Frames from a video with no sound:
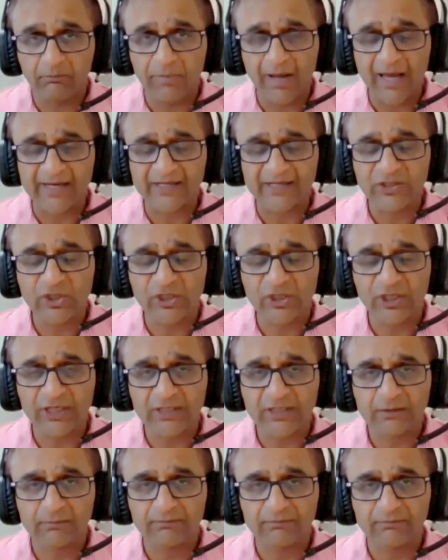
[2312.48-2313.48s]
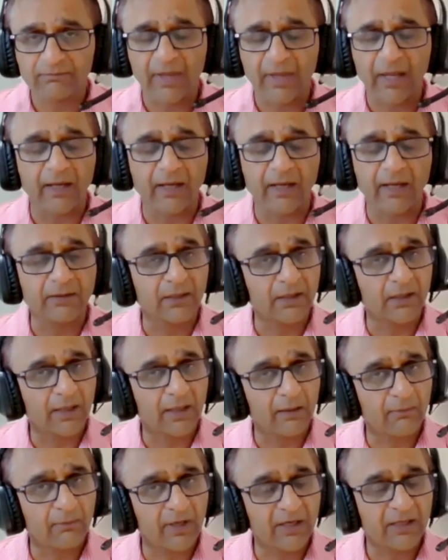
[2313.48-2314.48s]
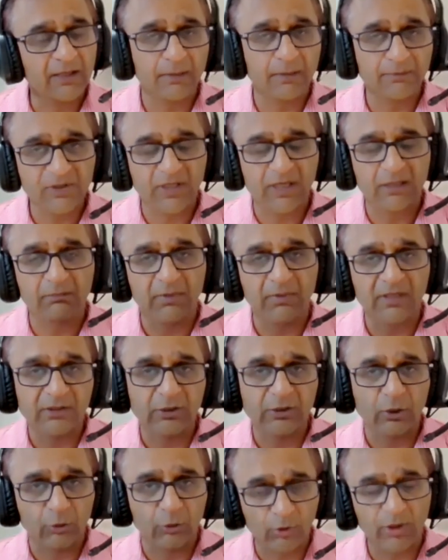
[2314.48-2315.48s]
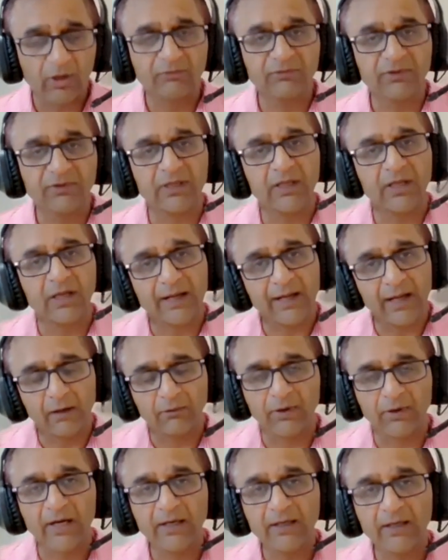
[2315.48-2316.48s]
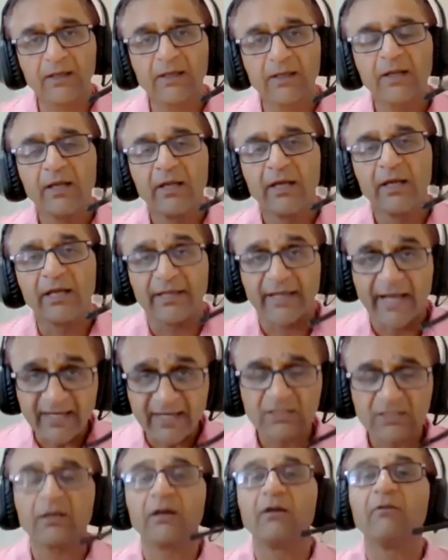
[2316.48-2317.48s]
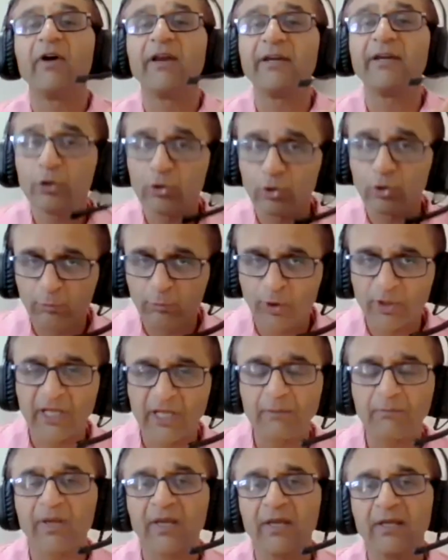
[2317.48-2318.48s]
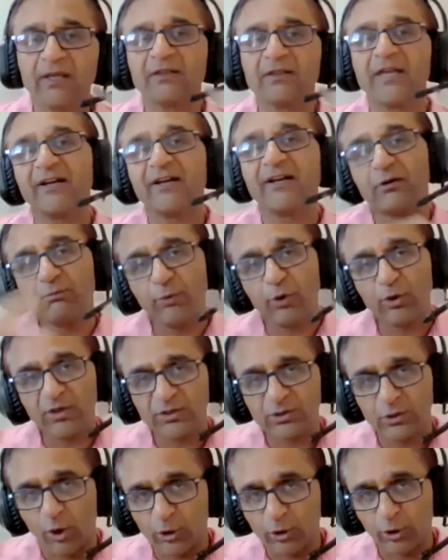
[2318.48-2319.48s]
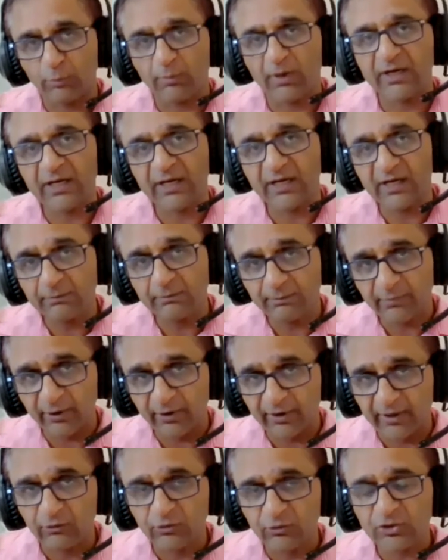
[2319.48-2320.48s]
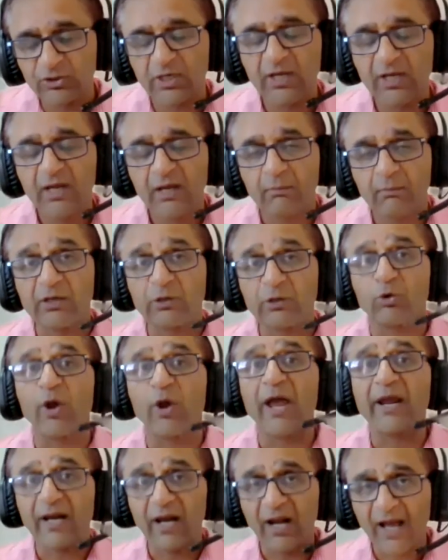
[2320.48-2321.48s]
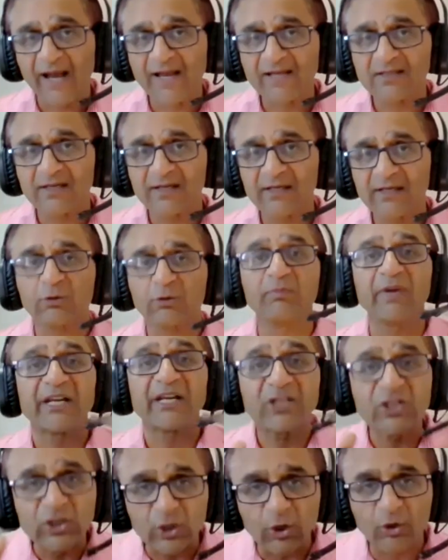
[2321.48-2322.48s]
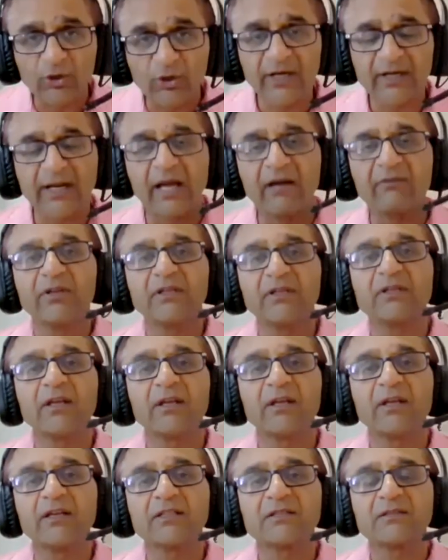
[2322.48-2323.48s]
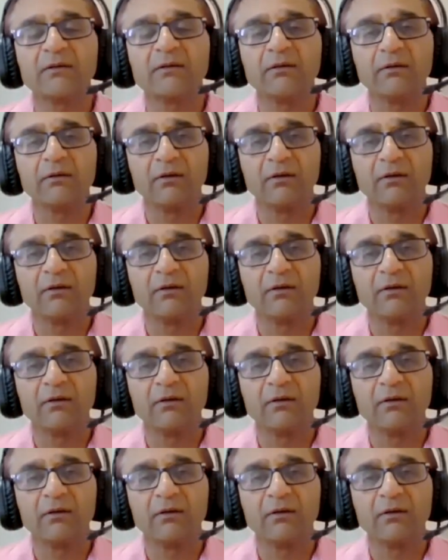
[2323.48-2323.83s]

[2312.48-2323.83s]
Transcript: balance sheet and the income statement is the role of the accountant. Yes, when you do bookkeeping, that report is automatically produced, but to analyze it, to make sure that everything is,